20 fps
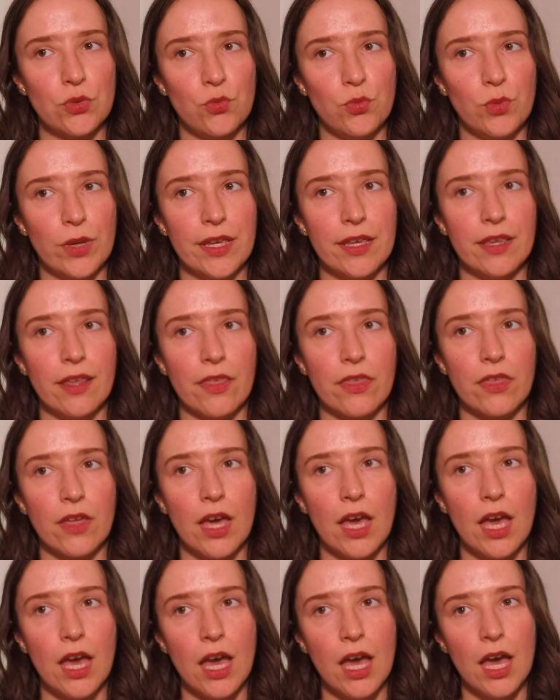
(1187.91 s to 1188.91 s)
with
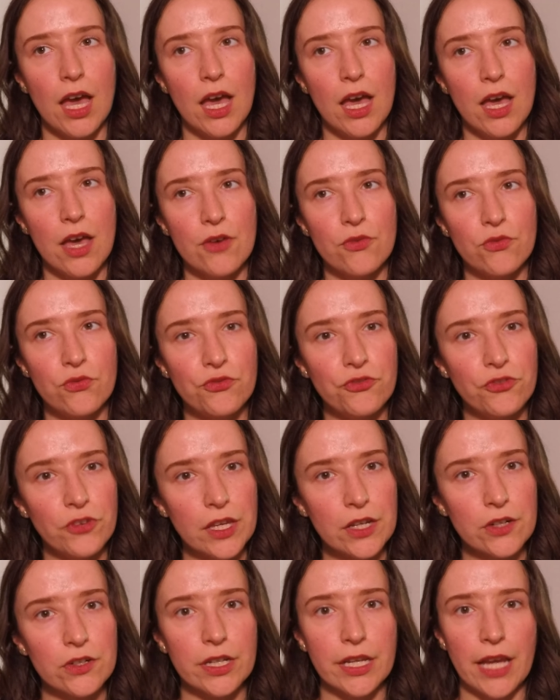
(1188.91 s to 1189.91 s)

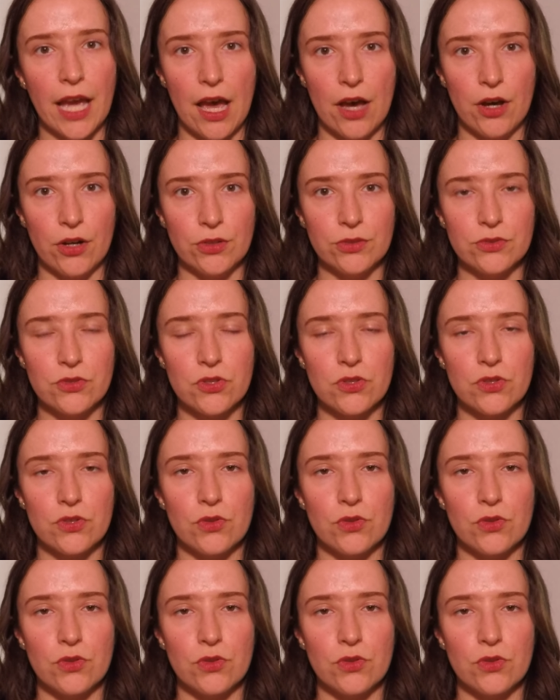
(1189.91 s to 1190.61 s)
figuring out